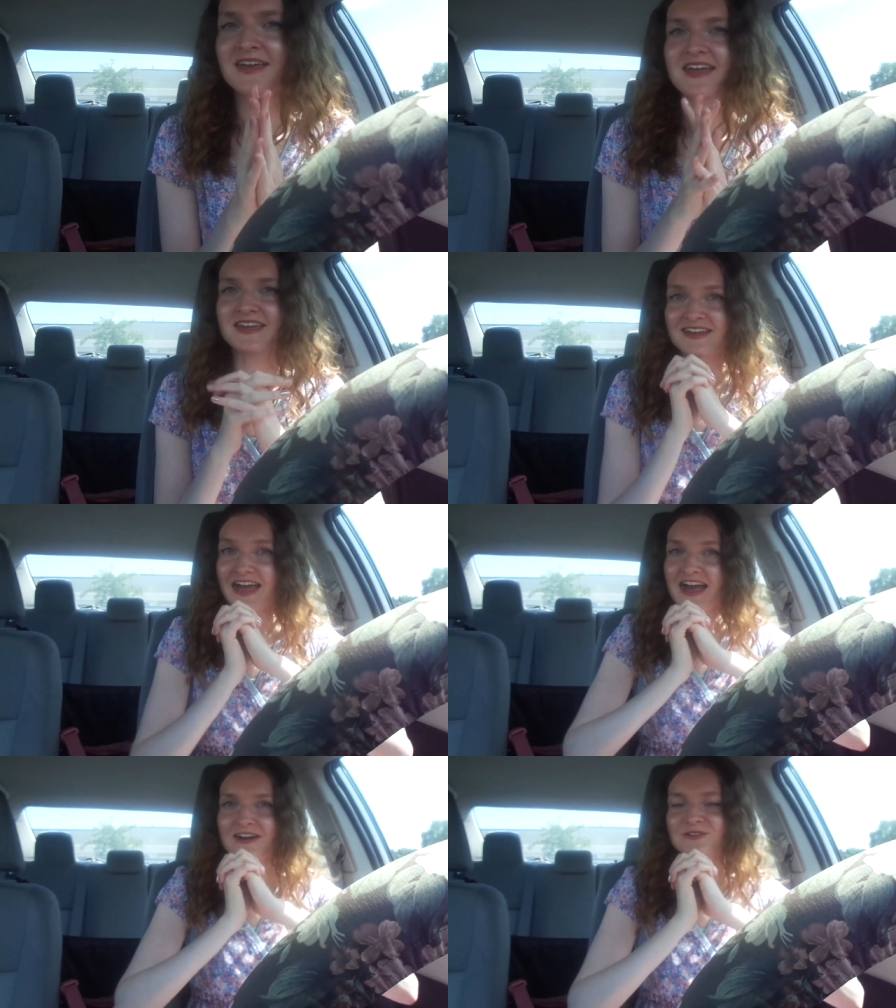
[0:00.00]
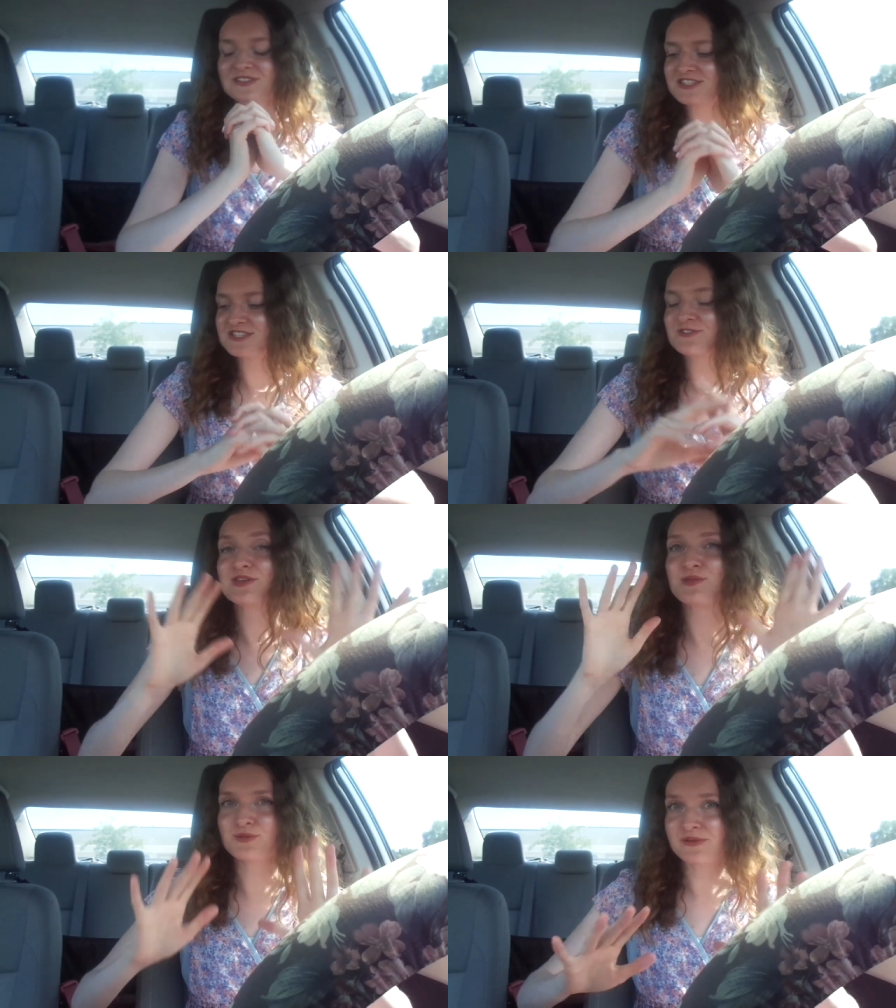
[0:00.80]
And now let's do
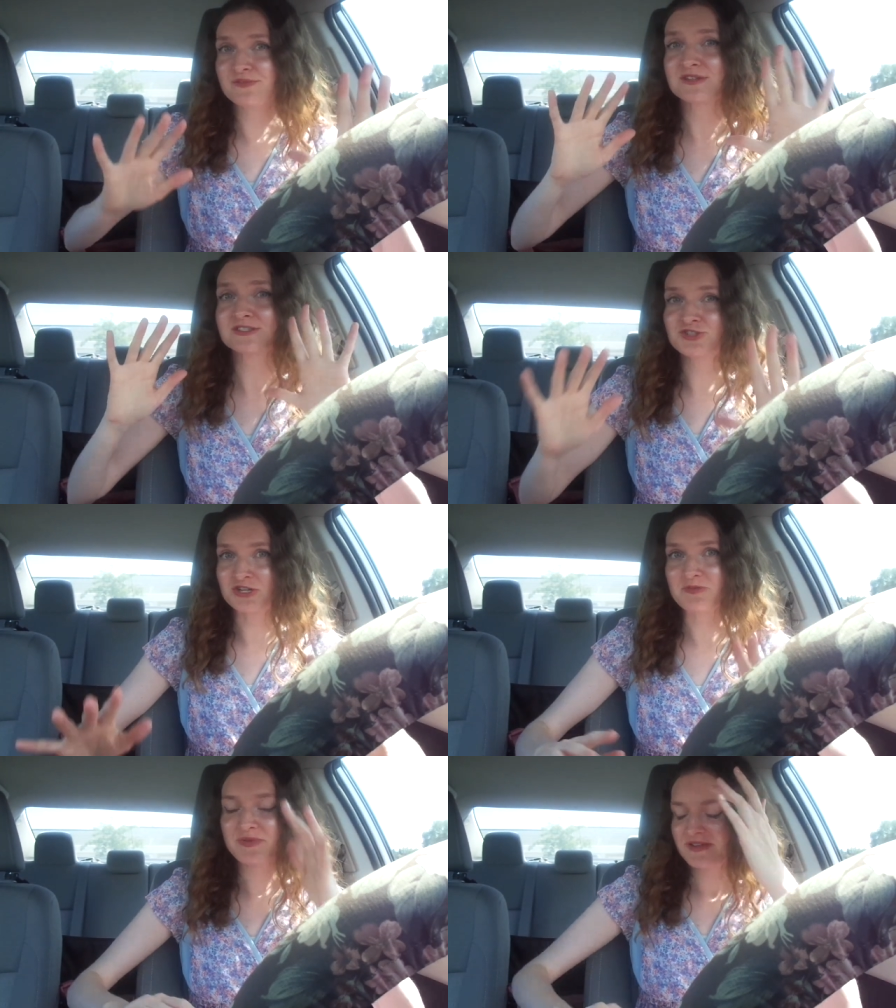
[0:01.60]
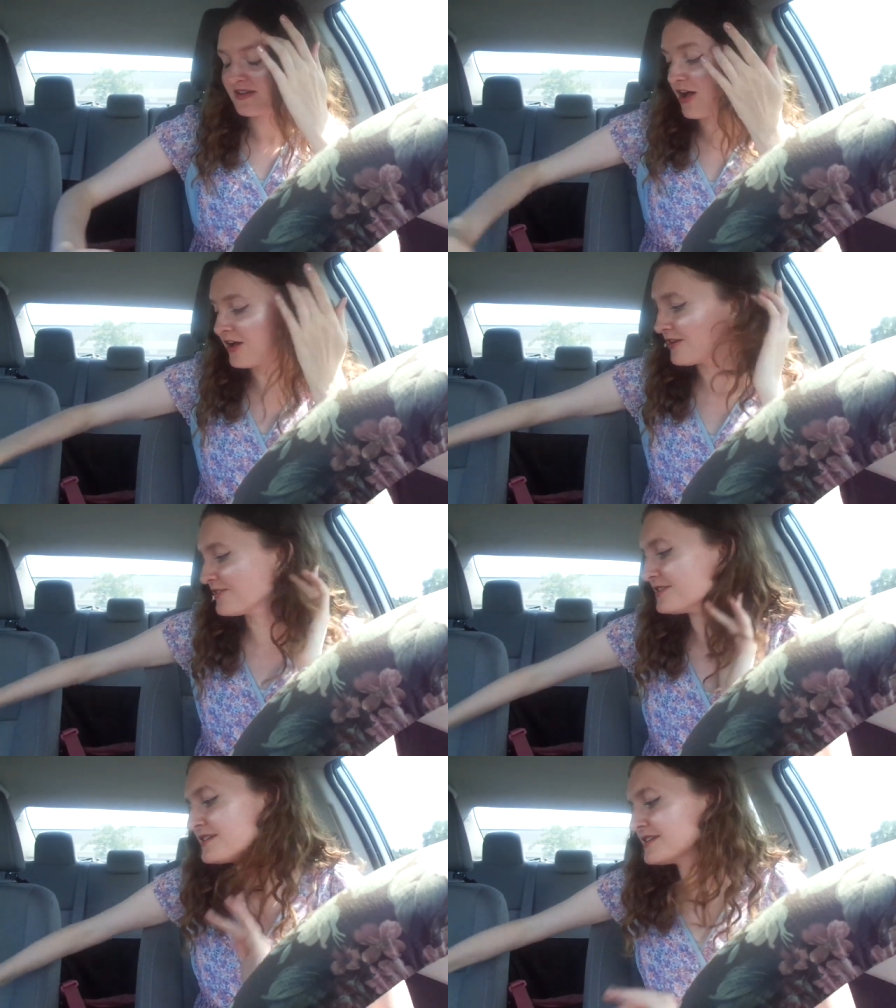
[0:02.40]
the thrift trip
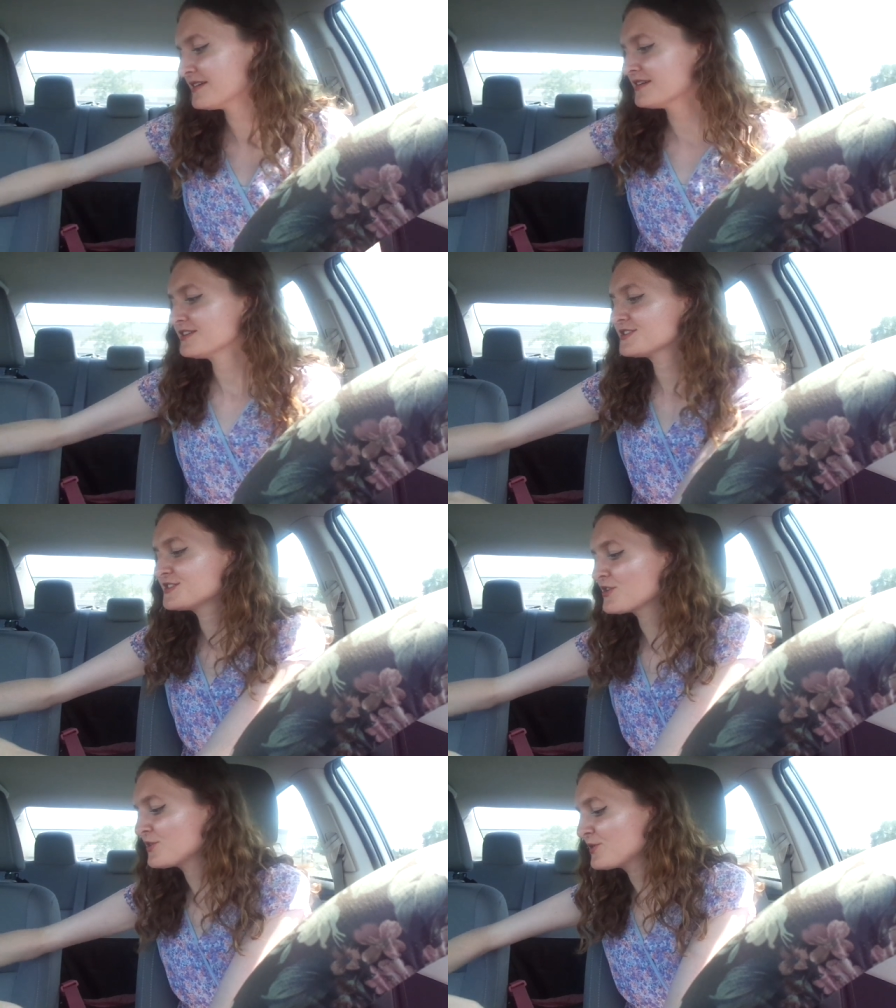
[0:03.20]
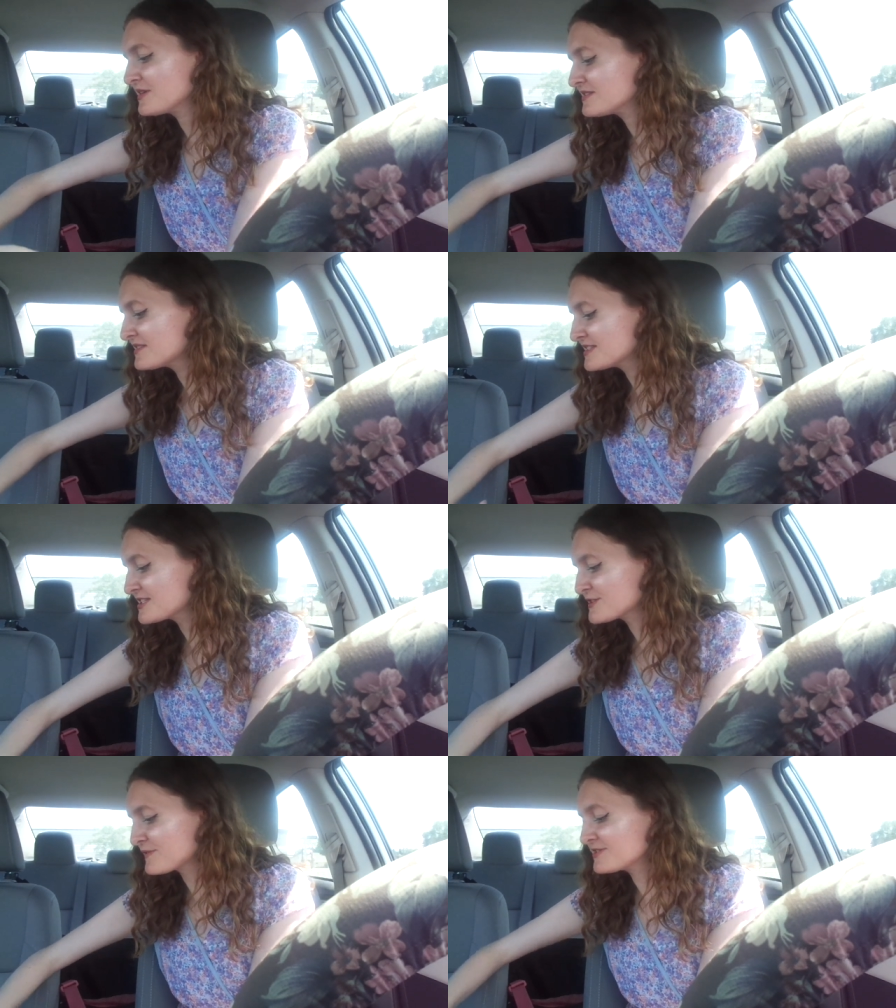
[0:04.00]
haul. So this
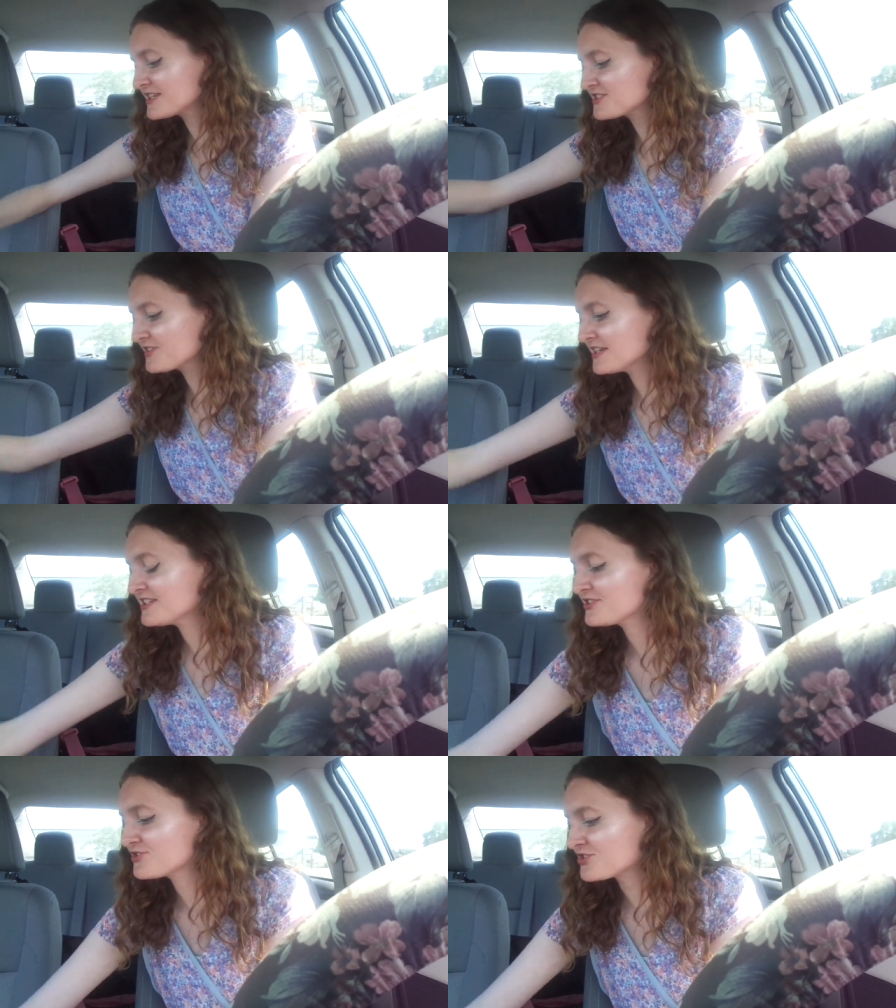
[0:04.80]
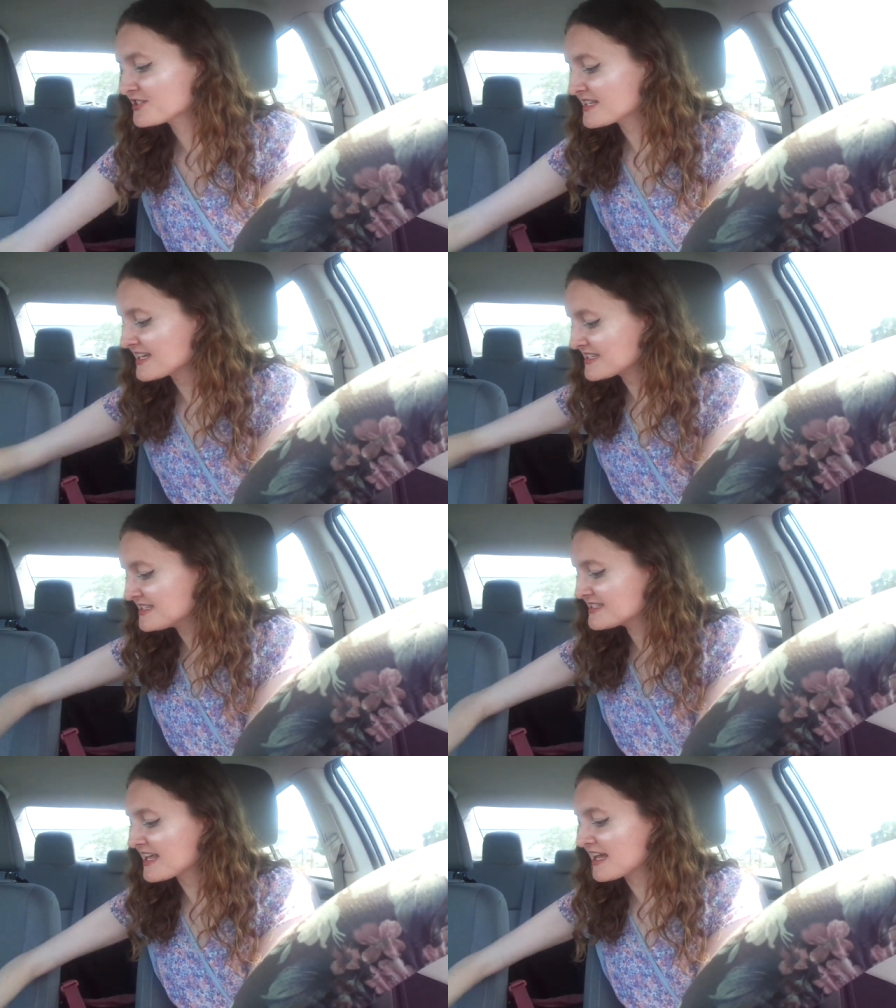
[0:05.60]
is from Deseret Industries, as I
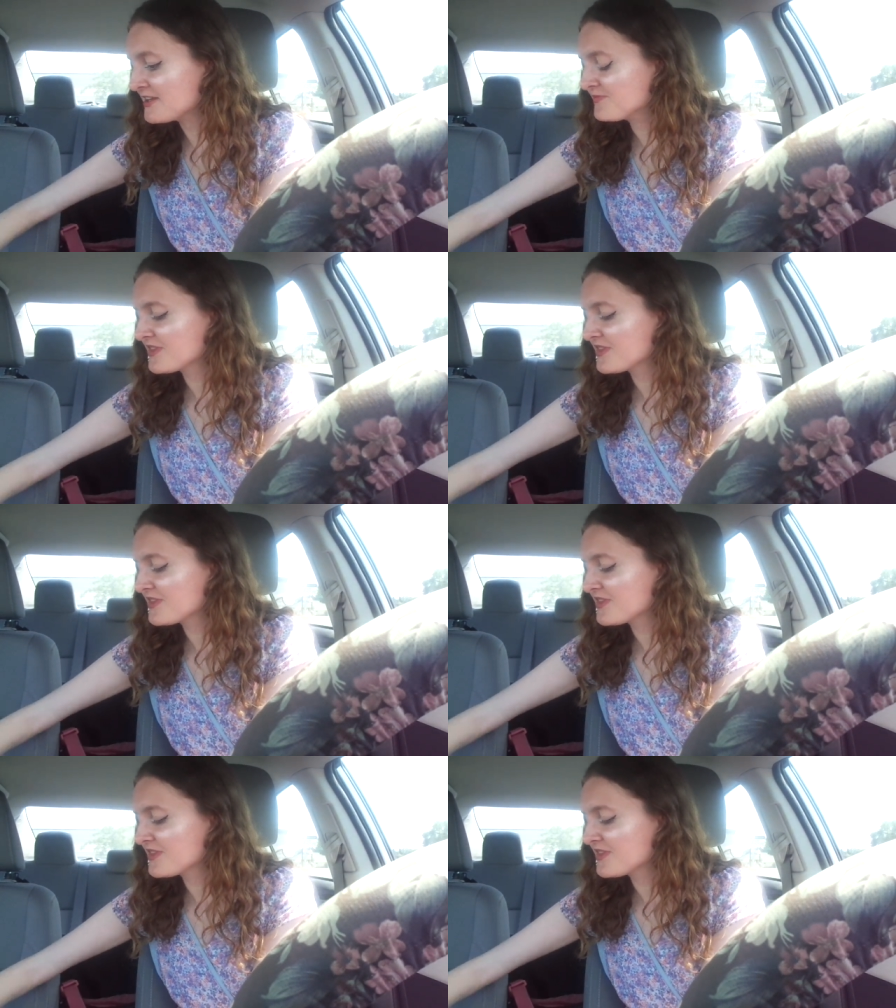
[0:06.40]
said.